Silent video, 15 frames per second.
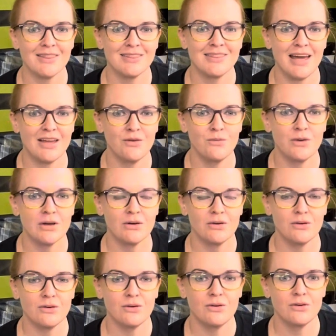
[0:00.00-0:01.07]
they
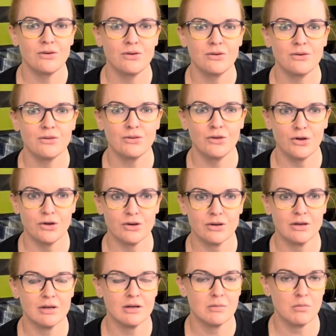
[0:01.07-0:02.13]
will look
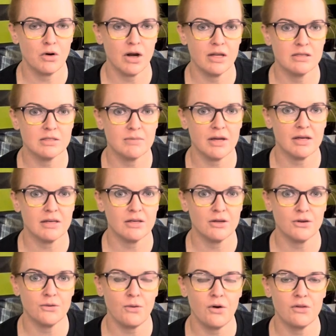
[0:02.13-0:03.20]
brand spanking
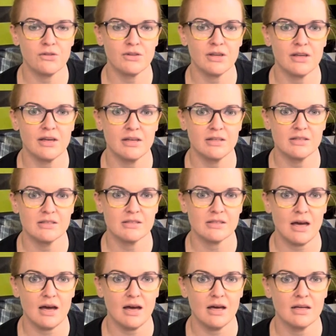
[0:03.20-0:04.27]
new on the
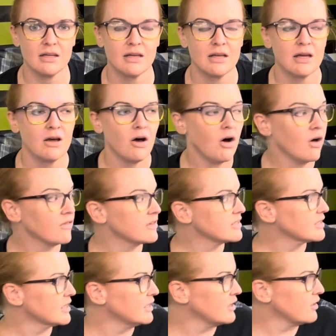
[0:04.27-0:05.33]
inside. On this
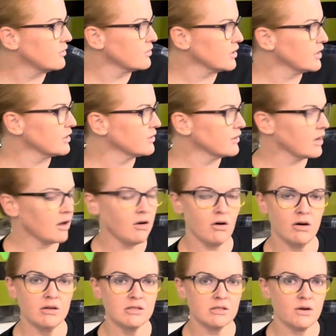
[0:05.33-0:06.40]
kit over here that I
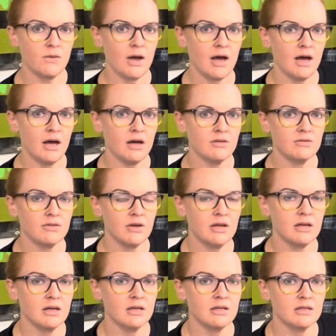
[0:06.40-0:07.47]
also have,
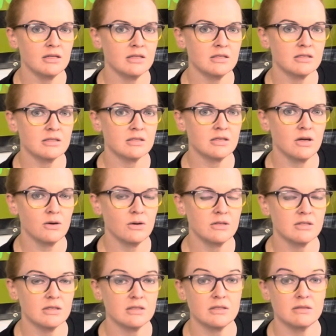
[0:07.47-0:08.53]

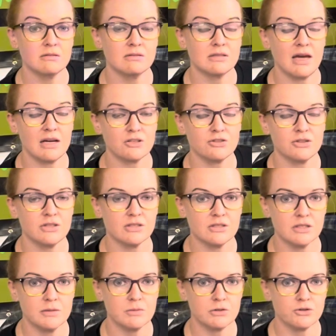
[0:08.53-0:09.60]
it's actually a
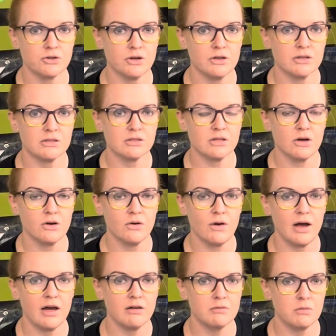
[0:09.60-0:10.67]
sleeper truck. So
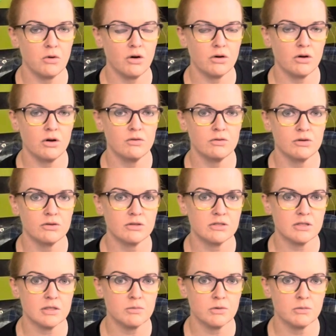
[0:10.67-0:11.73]
I have brought over the
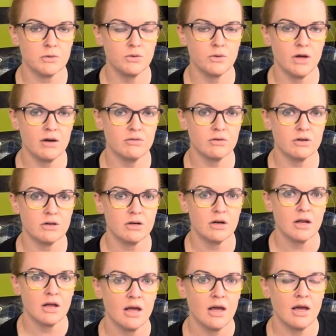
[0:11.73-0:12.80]
sleeper boot cover
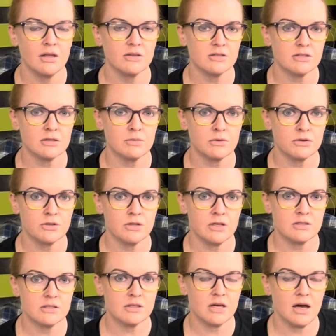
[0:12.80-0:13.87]
and the sleeper
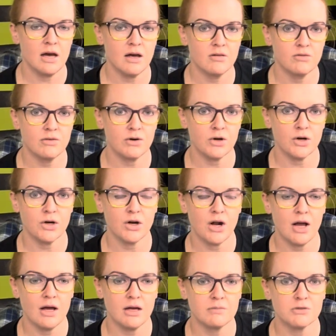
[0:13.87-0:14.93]
dust cover
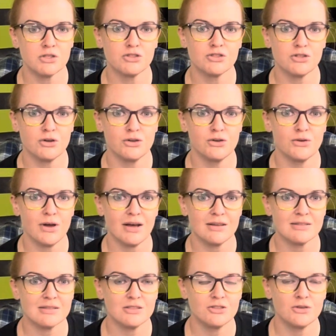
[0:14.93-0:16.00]
to show you guys
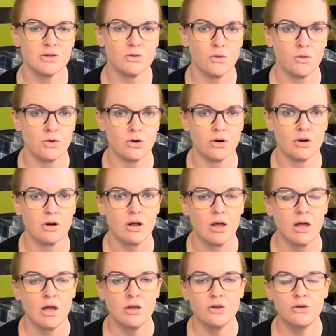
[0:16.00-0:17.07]
that you can order.
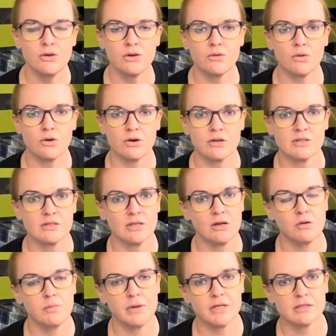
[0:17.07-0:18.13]
You can order in
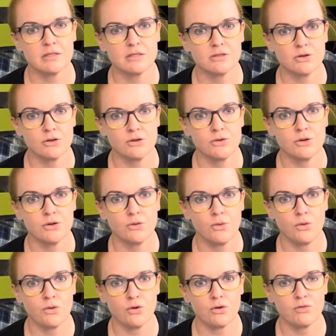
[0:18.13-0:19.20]
single pieces, or you can
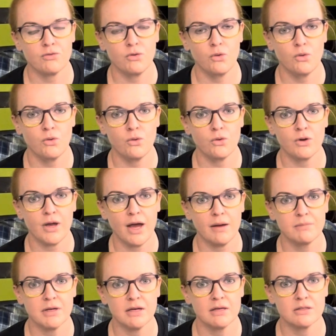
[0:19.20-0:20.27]
order full cab
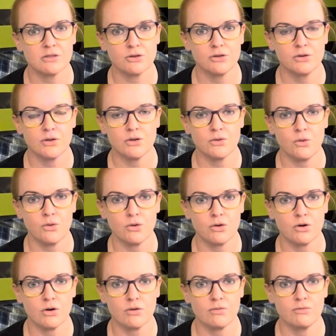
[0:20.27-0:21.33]
kits, or you can
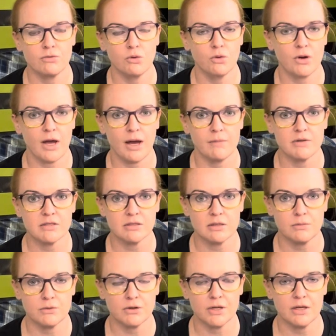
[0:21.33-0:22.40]
order full cab and
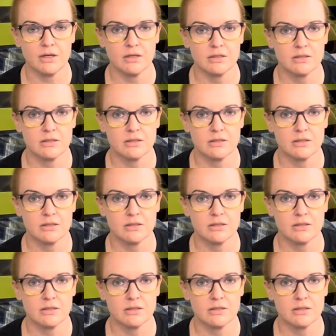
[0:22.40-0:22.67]
sleeper kits.